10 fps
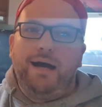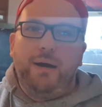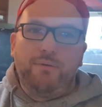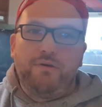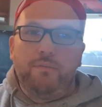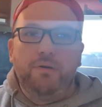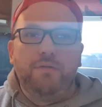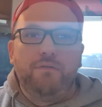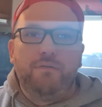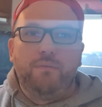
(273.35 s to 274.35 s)
I would
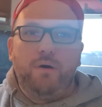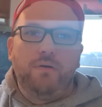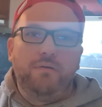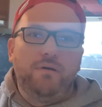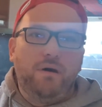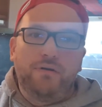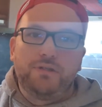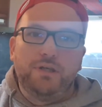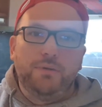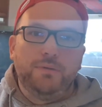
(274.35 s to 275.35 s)
remove 1 or
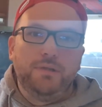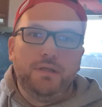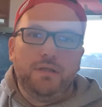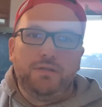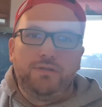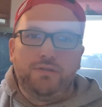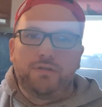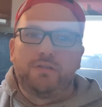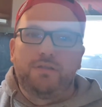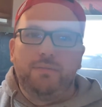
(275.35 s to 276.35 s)
2,
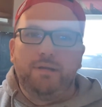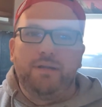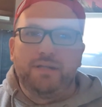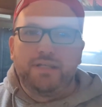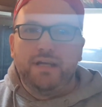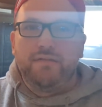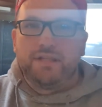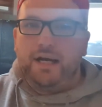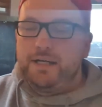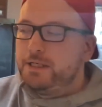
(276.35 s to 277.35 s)
just to be on the safe
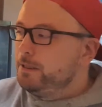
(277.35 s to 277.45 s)
side.